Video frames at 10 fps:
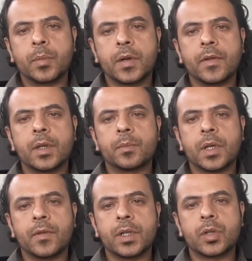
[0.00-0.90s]

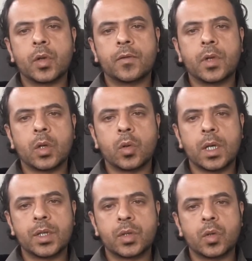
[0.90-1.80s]
prevention of
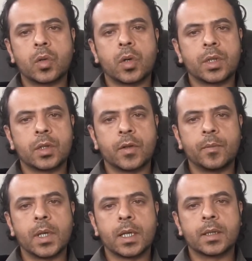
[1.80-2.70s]
coagulation or clotting
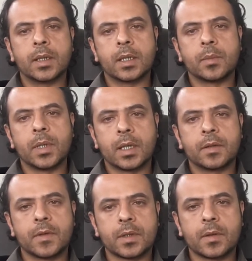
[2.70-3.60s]
of blood in the
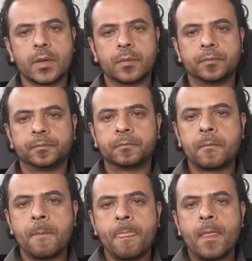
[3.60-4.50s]
blood vessels.
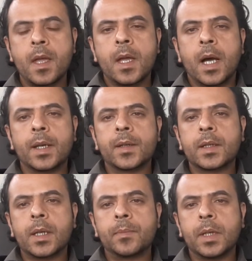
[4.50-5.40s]
Another
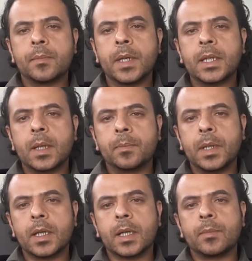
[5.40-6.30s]

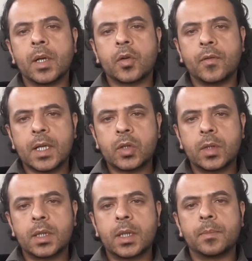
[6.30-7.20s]

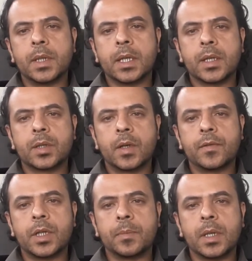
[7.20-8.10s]
macrovascular complication
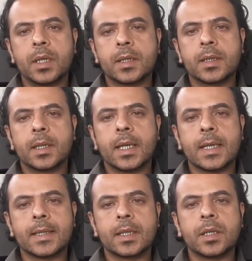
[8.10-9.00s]
of diabetes is